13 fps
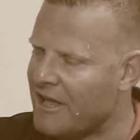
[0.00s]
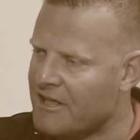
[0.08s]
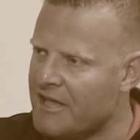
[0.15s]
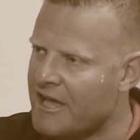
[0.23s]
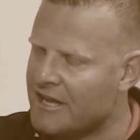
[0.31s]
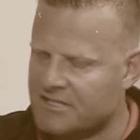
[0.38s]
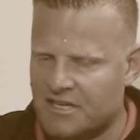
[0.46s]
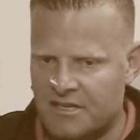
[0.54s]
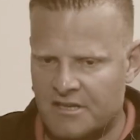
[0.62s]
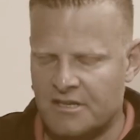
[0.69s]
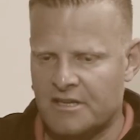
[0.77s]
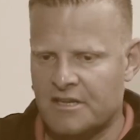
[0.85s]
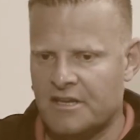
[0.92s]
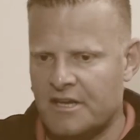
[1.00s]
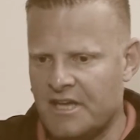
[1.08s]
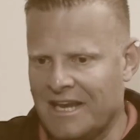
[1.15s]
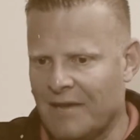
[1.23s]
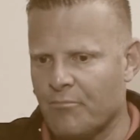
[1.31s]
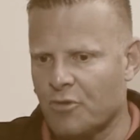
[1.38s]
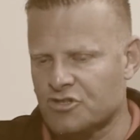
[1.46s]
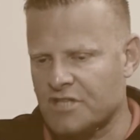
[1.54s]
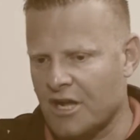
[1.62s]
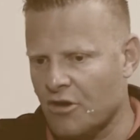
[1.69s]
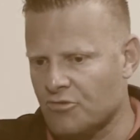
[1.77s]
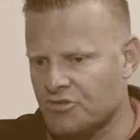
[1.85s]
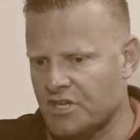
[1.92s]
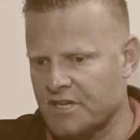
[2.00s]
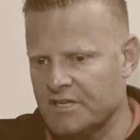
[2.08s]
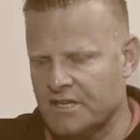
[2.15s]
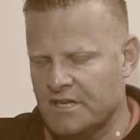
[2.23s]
eight years in, in Amposta coaching.